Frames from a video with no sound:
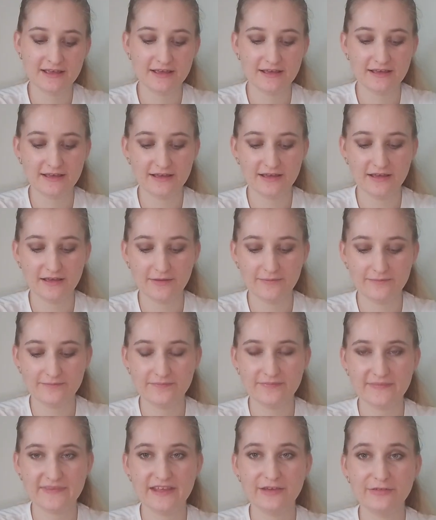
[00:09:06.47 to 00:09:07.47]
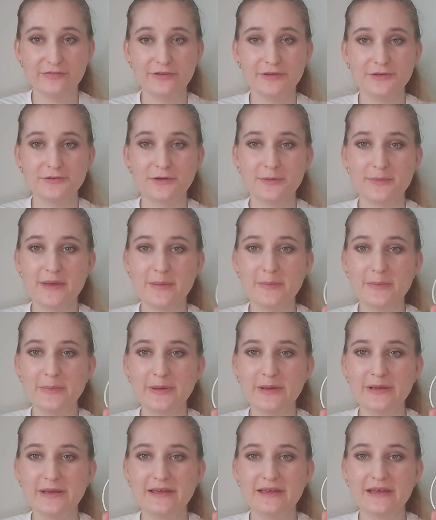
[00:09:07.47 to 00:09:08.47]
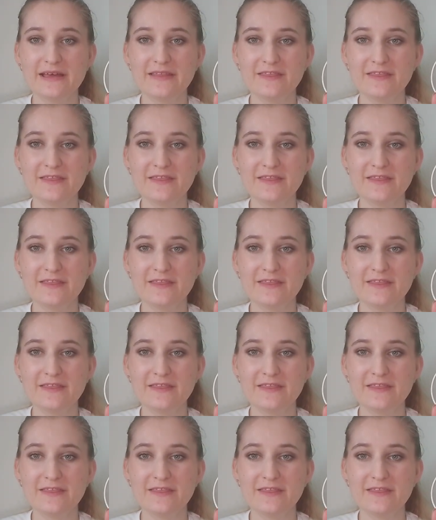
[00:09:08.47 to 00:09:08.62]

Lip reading: If you remember,